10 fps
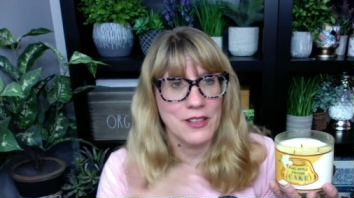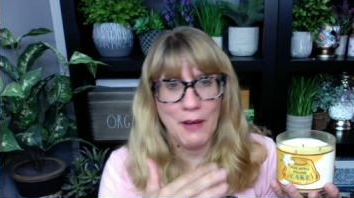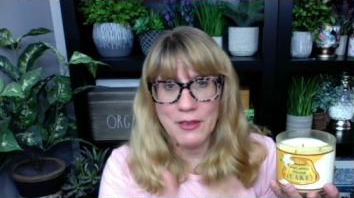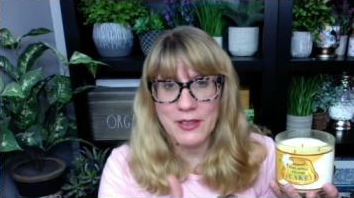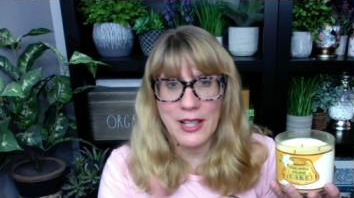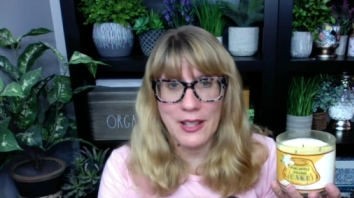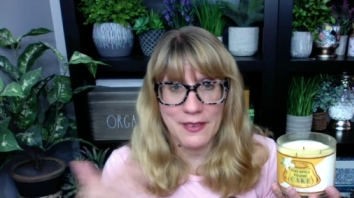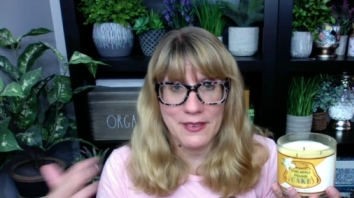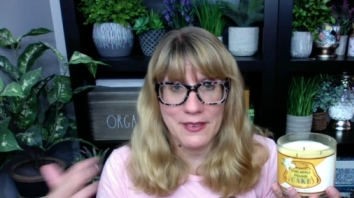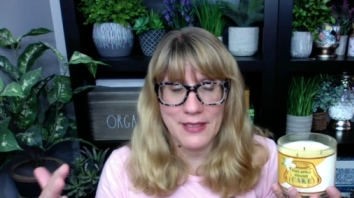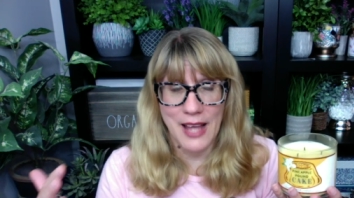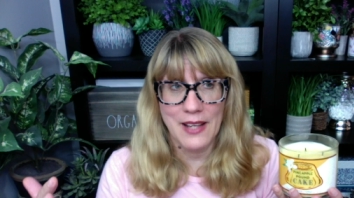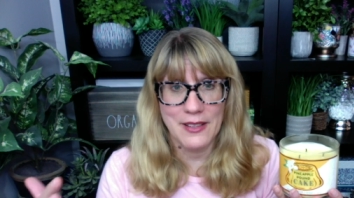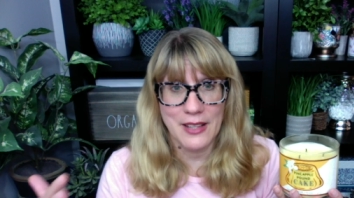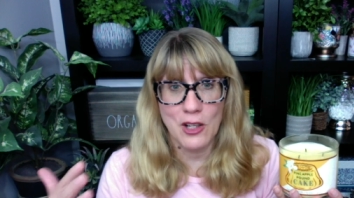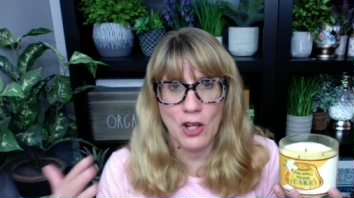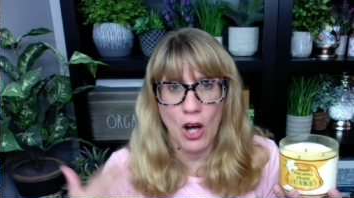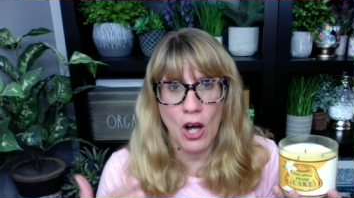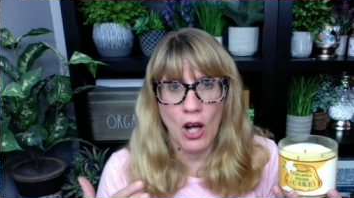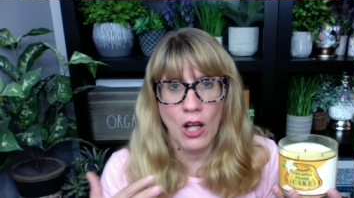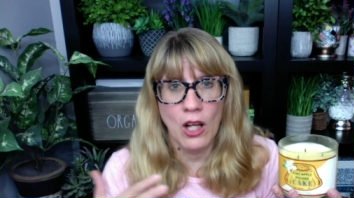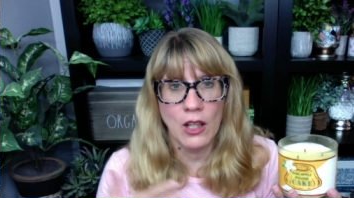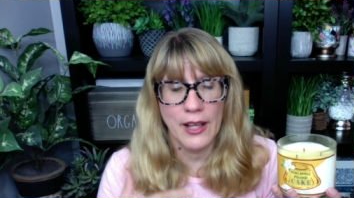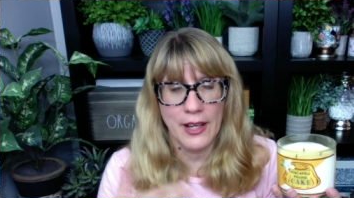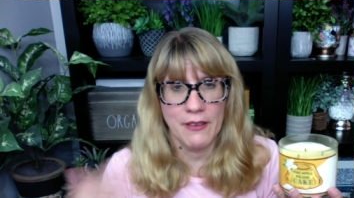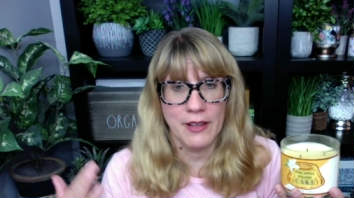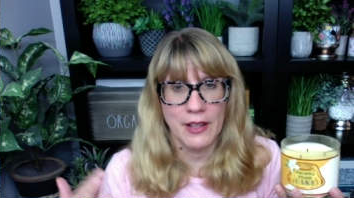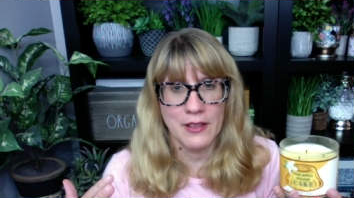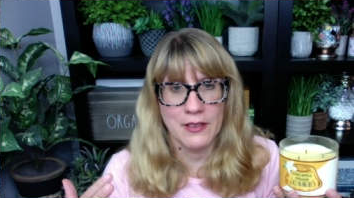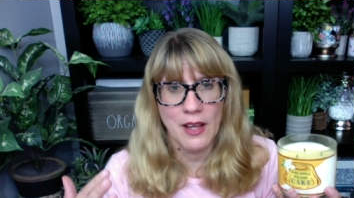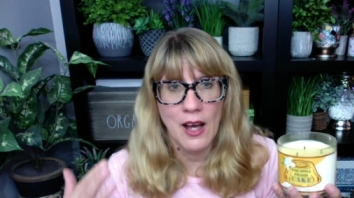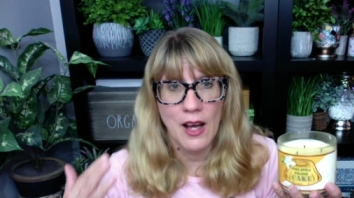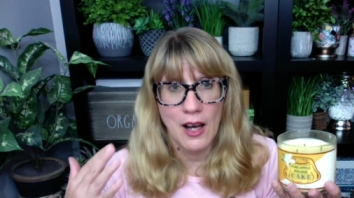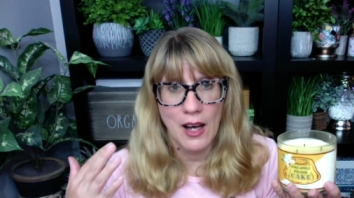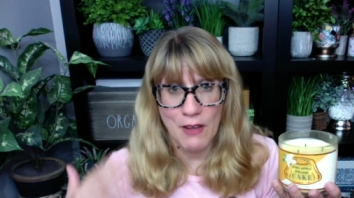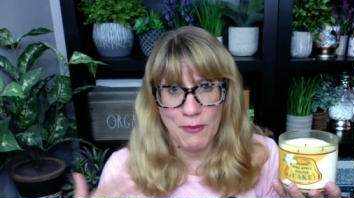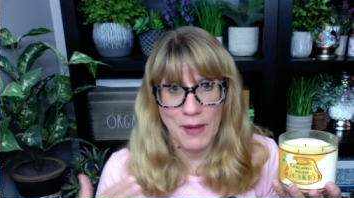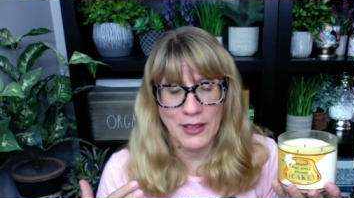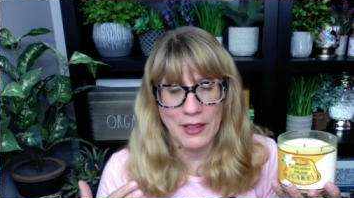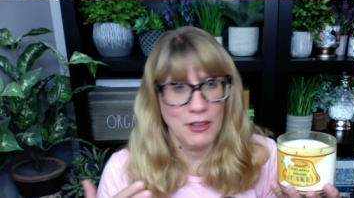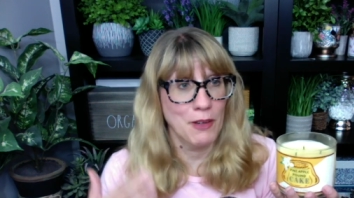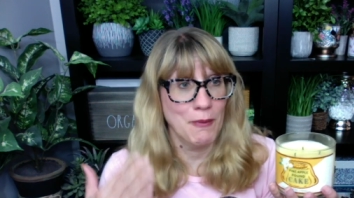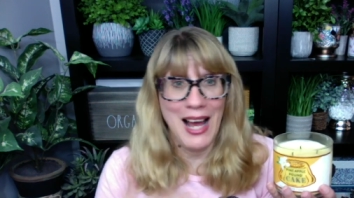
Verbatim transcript: and I was getting the scent in all areas of my living room.